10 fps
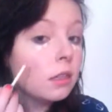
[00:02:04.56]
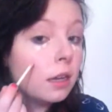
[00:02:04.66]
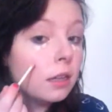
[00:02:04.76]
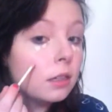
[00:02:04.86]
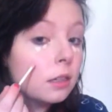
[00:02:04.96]

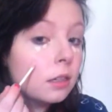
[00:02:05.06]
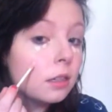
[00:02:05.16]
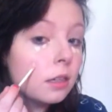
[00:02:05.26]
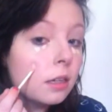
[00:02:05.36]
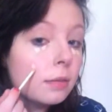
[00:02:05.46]
and
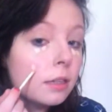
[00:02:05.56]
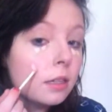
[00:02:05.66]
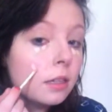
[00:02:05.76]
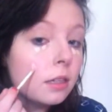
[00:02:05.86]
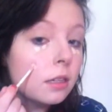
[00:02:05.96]
on
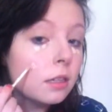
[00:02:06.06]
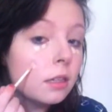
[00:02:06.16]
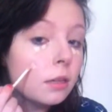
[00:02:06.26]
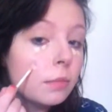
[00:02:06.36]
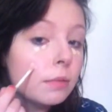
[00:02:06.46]
any
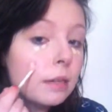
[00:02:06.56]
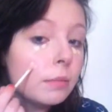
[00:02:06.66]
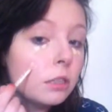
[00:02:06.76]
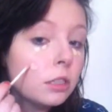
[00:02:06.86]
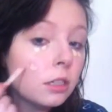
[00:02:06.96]

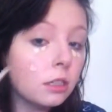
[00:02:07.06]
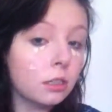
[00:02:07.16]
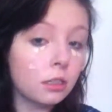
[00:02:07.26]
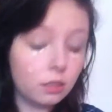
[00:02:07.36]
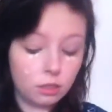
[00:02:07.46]
blemishes,
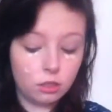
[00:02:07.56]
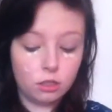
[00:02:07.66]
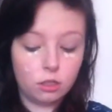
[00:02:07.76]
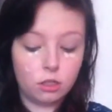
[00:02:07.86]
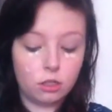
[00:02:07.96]

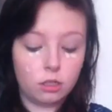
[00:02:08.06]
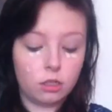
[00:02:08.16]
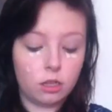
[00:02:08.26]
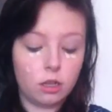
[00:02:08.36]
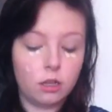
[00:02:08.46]
just
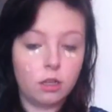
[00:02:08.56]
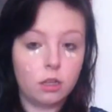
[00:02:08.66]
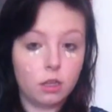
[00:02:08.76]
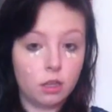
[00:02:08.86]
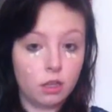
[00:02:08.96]
to
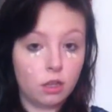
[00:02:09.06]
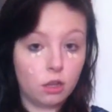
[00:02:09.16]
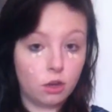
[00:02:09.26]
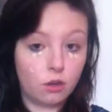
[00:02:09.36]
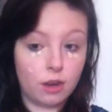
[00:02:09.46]

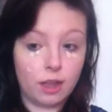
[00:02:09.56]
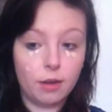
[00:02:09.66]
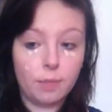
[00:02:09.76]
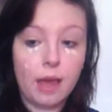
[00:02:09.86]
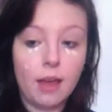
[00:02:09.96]
create
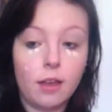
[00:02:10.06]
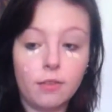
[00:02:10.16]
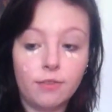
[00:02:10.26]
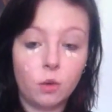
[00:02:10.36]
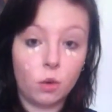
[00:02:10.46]
a better,
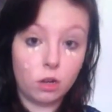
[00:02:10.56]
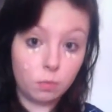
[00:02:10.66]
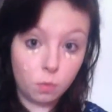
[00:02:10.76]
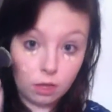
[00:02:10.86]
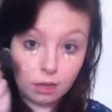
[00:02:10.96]

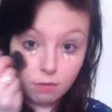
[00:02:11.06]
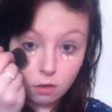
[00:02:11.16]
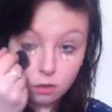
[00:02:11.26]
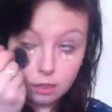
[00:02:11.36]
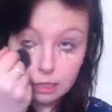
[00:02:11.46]
flawless, more even
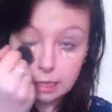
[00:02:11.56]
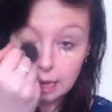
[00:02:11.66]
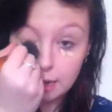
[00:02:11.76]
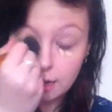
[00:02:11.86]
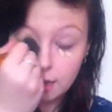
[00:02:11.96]
look to the
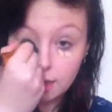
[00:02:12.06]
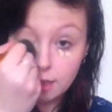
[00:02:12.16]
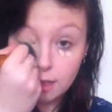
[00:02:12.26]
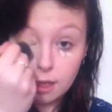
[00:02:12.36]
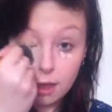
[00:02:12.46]
skin.
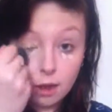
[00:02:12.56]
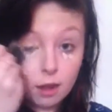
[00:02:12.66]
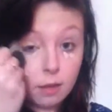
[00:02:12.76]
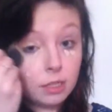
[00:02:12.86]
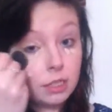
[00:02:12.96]

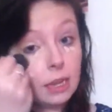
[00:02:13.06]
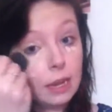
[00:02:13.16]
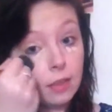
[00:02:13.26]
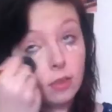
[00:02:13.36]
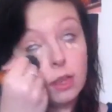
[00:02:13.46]
And I'm actually
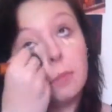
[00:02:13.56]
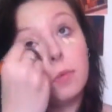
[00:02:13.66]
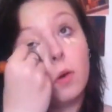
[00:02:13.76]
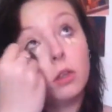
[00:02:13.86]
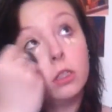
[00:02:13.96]
taking the same
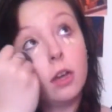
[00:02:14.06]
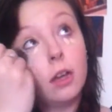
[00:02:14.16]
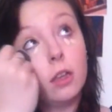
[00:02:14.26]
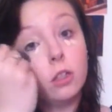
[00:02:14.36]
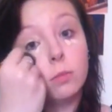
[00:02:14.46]
brush I
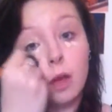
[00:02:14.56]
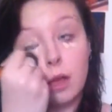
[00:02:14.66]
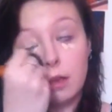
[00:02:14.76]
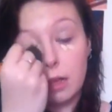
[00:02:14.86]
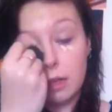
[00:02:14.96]
used with
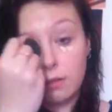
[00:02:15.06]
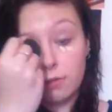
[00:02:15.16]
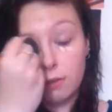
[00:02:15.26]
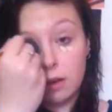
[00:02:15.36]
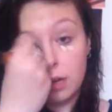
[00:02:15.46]
my
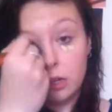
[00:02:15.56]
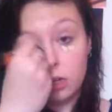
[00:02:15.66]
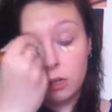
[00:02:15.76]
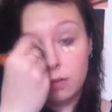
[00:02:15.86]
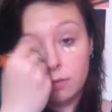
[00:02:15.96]

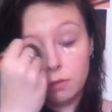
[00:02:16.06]
foundation,